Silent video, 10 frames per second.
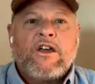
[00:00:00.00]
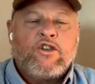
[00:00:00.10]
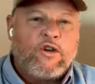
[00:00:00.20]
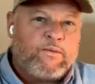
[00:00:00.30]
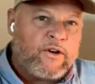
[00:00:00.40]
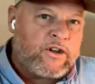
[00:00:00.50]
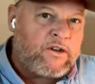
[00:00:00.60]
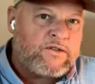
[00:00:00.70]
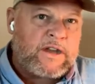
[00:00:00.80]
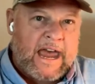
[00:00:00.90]
You
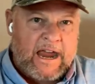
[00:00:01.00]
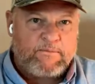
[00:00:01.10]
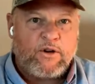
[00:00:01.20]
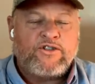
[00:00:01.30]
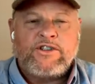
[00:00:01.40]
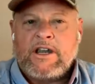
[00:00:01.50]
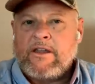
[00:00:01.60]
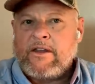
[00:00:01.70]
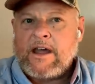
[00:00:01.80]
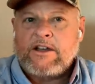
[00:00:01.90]
produce eight
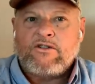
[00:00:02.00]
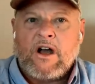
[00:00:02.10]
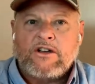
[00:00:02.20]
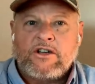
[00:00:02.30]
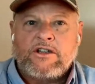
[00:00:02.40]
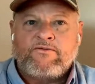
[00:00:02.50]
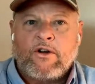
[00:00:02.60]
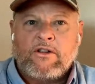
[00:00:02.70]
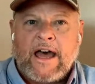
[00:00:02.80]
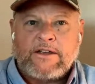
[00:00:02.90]
percent of the nitrogenous
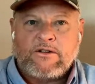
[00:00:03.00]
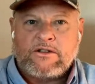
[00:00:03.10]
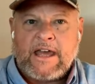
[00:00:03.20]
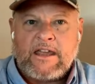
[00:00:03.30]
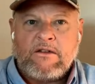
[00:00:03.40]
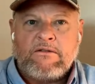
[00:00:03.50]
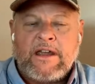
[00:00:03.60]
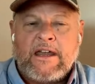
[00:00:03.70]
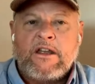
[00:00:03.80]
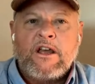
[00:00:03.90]
fertilizers that you
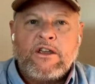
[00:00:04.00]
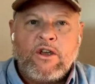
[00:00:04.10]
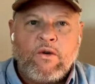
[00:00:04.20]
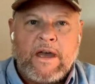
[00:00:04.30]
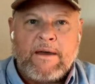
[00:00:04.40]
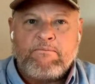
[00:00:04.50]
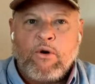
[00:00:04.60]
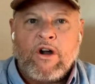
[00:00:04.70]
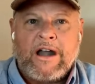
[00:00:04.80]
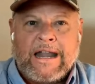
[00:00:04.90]
need. You
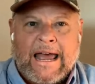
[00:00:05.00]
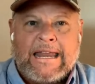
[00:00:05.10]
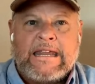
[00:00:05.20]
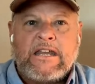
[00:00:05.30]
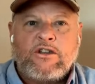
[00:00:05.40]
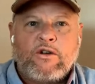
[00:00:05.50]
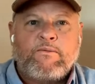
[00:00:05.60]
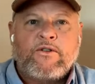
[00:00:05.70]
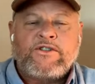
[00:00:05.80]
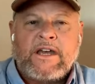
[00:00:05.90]
import
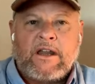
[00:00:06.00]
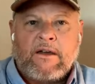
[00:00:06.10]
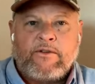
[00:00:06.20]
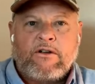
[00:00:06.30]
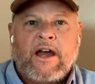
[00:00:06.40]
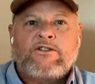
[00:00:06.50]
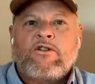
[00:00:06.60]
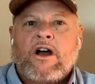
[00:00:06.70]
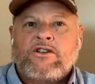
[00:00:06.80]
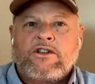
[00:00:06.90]
ninety-two percent of your
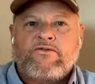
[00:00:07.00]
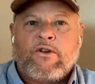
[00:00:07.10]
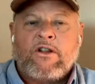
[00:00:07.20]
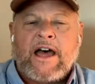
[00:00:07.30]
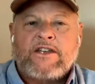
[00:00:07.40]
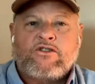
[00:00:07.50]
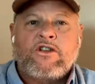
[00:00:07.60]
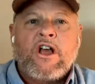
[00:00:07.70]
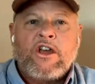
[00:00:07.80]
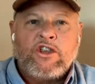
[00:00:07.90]
nitrogenous
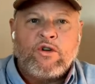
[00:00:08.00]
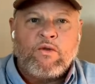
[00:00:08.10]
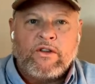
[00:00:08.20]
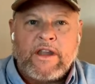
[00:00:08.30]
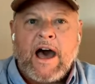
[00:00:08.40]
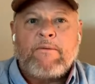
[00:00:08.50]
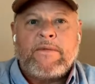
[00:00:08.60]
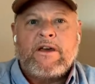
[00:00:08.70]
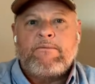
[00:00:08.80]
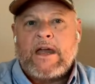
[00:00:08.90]
fertilizers. You will
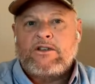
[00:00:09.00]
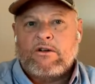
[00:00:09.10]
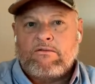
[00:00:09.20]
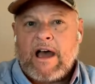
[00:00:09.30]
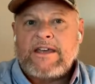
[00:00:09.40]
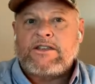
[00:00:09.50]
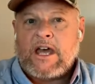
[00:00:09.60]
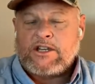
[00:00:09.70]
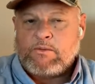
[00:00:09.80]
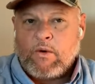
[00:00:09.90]
not be a major rice
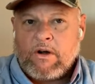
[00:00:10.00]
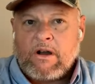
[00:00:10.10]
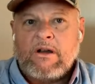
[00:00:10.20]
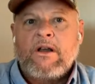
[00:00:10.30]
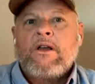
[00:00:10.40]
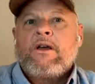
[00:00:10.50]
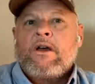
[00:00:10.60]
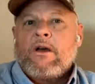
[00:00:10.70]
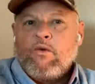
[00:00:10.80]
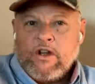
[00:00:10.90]
exporter
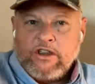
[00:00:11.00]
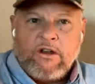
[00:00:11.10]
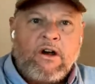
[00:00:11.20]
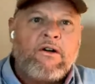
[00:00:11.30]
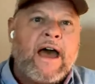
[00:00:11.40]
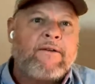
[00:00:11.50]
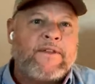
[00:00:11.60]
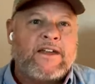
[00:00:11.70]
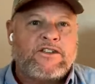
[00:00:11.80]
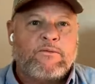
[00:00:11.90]
when you don't
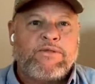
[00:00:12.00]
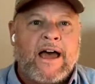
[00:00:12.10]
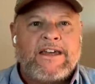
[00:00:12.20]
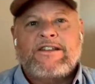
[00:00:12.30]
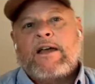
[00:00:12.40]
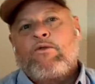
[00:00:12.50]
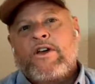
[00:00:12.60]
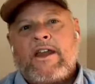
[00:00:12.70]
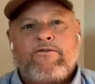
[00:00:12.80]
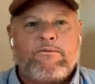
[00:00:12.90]
have that supply. He's like,
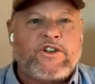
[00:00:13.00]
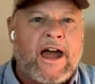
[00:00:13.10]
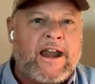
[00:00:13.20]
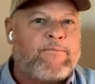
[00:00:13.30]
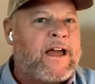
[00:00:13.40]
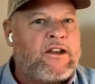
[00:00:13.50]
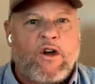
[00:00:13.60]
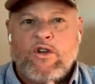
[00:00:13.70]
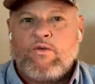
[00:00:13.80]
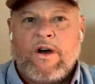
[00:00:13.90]
we'll get it from China. I'm like,
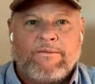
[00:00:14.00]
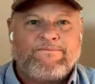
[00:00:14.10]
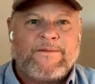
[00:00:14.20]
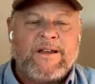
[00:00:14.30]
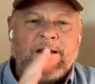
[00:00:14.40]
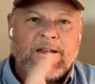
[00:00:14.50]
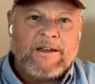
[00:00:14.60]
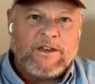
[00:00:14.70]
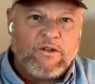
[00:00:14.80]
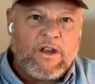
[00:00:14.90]
no, you won't.
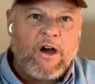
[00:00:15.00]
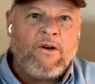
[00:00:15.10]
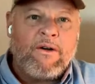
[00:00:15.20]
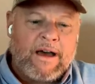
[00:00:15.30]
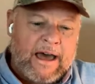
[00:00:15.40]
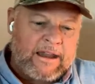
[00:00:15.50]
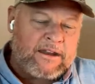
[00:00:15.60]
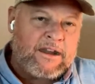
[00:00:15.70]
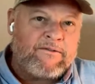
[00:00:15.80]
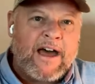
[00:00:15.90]
You know, I
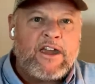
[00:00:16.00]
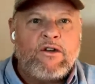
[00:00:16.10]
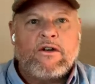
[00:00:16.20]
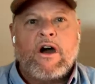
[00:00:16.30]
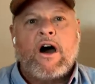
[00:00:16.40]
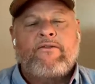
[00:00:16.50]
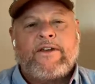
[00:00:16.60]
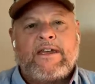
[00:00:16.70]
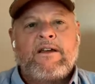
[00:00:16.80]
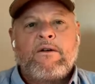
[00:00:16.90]
didn't invite you to
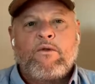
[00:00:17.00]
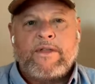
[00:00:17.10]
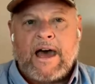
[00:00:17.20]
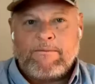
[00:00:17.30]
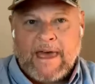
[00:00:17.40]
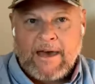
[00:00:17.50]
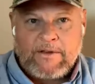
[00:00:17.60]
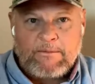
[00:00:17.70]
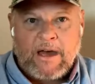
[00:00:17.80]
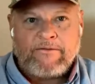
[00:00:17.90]
coffee without
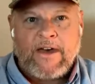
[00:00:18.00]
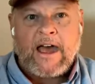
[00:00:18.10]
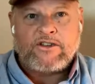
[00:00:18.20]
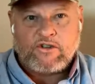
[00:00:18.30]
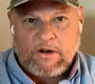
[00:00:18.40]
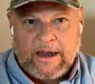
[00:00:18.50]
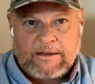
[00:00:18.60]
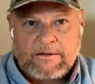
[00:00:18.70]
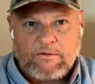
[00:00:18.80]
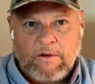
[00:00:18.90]
having my facts
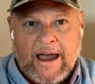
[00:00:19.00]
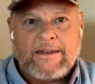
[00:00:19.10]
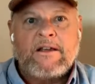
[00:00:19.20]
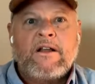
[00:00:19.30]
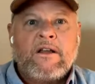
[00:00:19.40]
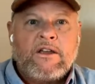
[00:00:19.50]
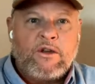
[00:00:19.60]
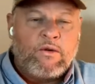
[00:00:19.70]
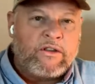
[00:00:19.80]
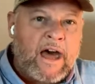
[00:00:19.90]
straight, right?
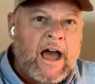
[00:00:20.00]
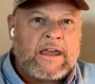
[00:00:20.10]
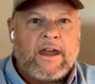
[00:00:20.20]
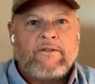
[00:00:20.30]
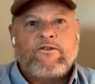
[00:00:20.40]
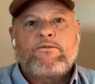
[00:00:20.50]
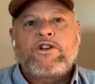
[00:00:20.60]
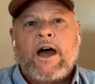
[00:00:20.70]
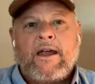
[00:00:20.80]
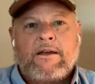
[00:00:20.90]
You will not get it from
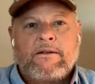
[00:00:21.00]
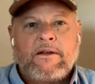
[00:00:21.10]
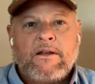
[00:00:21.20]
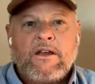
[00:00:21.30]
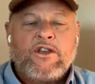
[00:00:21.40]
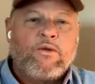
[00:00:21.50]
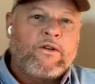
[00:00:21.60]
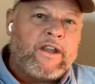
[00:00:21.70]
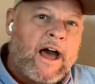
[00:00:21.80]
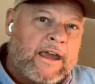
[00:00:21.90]
China. You
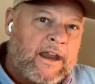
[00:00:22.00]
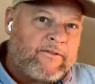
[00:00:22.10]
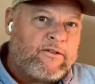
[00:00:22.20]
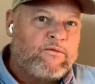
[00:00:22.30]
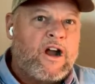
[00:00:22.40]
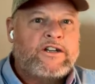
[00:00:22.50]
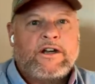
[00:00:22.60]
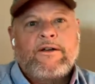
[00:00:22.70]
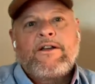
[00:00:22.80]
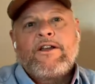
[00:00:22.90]
will not get it from
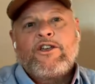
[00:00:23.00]
Russia.